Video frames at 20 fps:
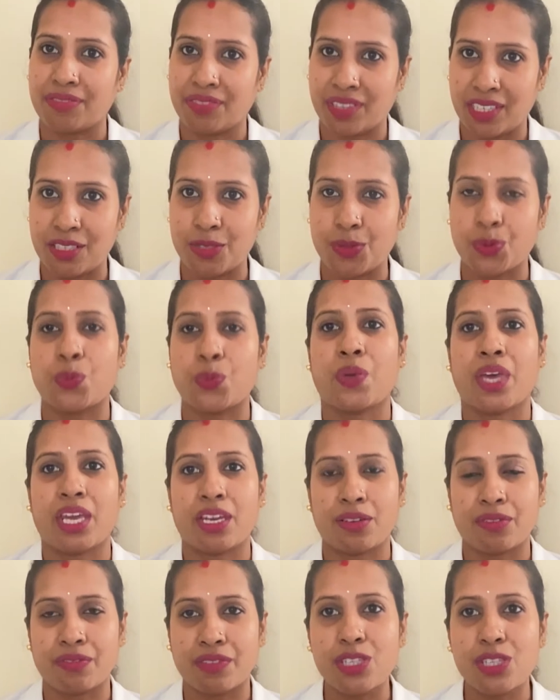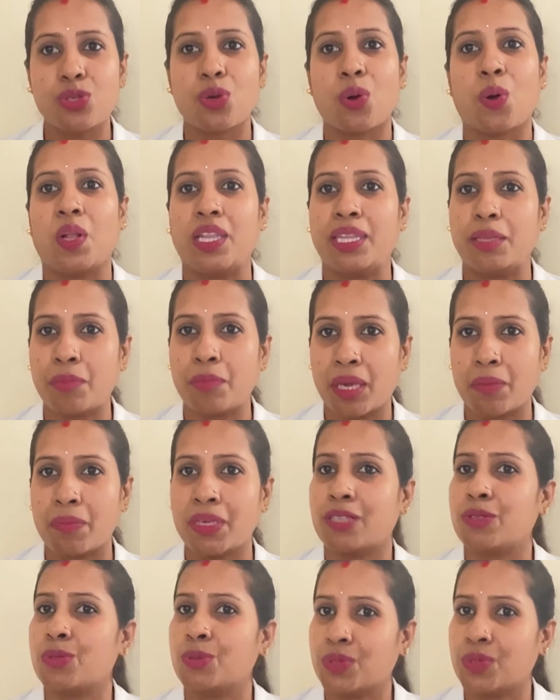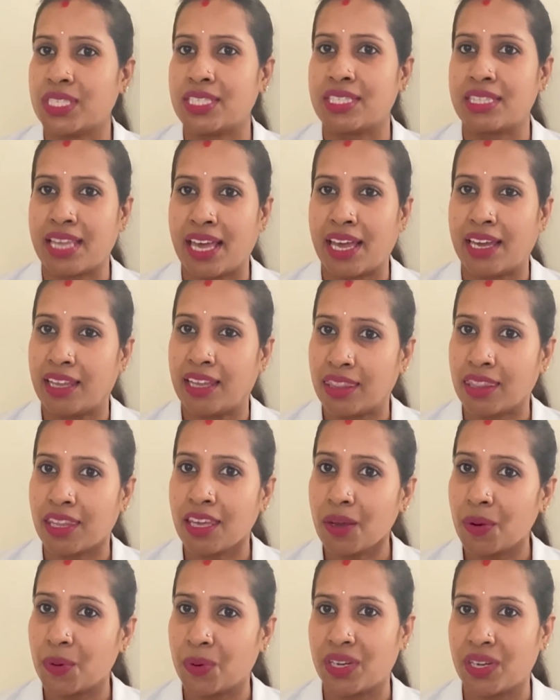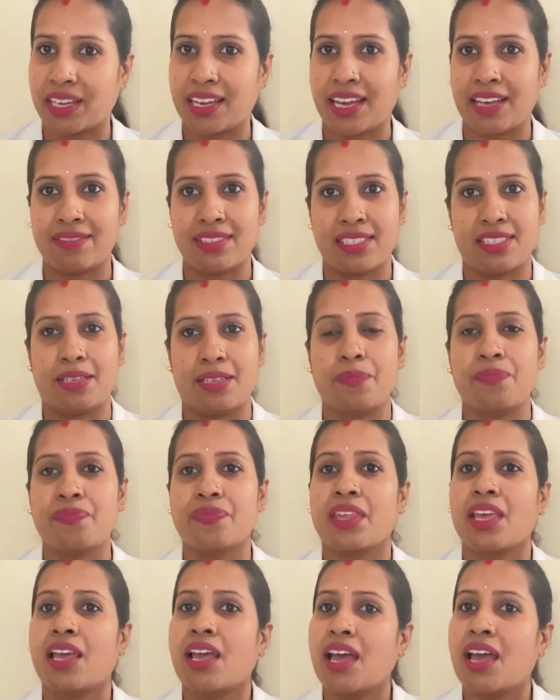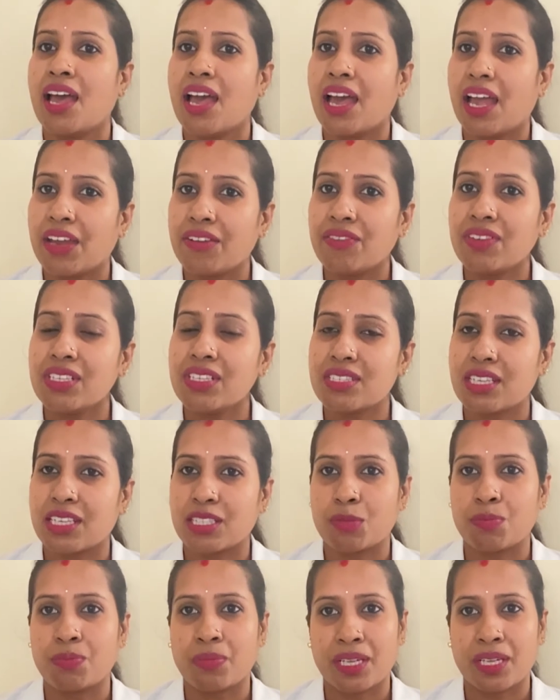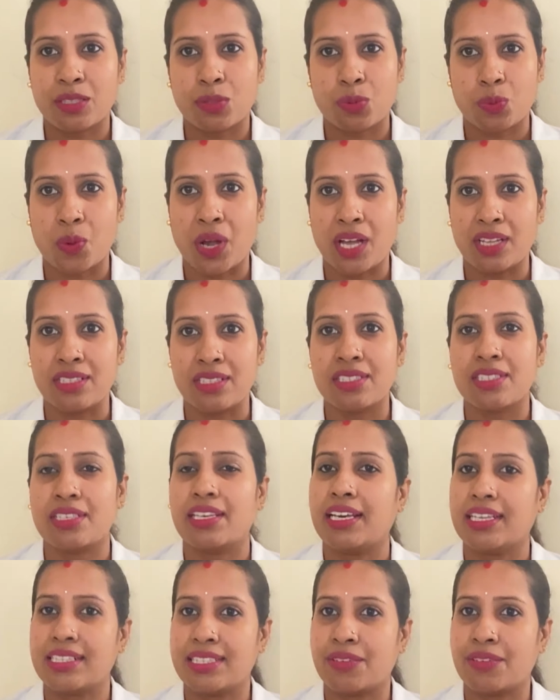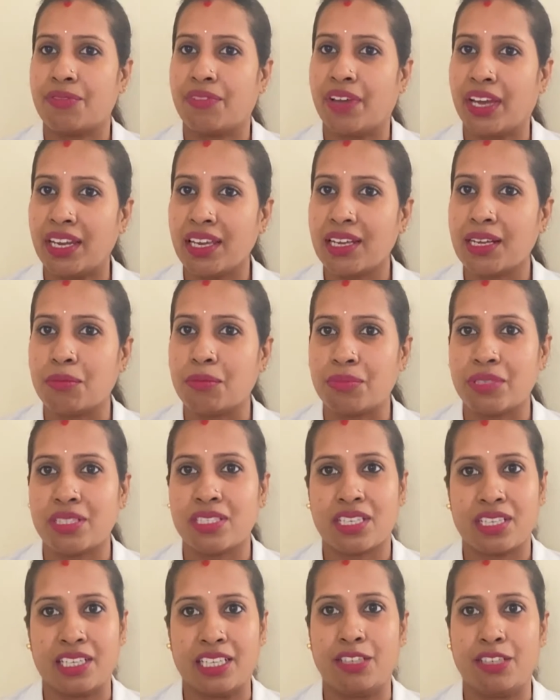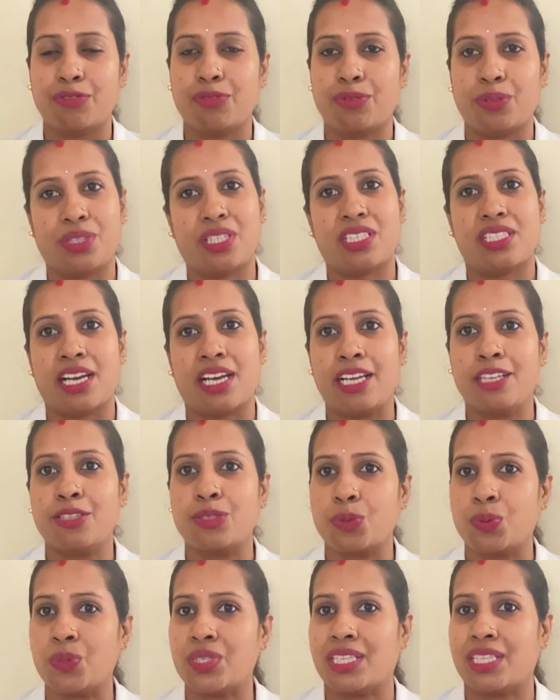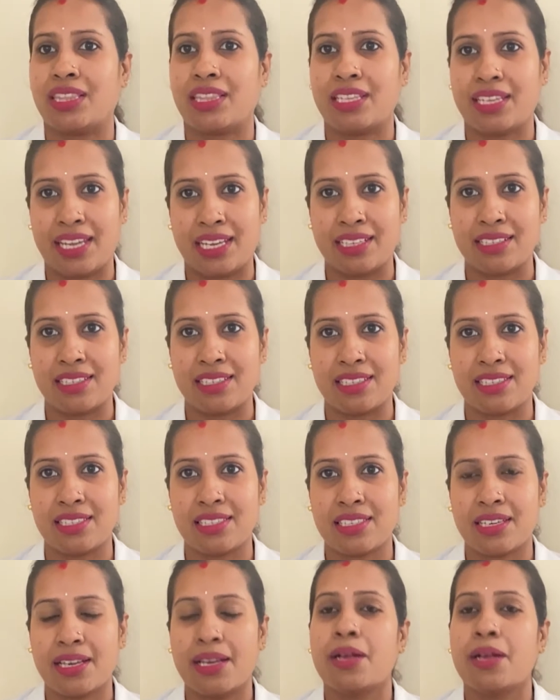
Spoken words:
years, wherein which all the baby tooth is there in the oral cavity. Every 6 months once, it's very compulsory for the child to visit the dentist.